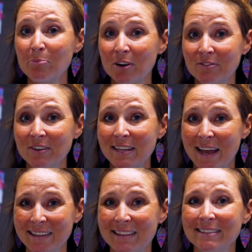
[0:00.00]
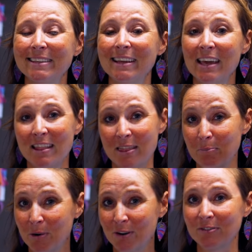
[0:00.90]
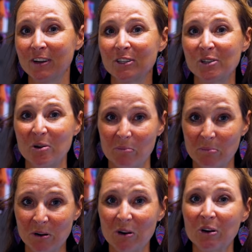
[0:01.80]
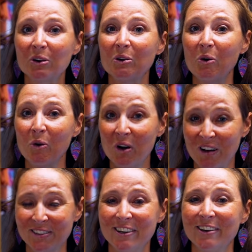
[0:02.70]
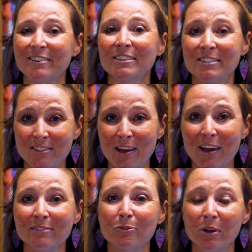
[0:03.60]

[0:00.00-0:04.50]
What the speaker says: the perfect height to get the perfect burger or hot dog that's not,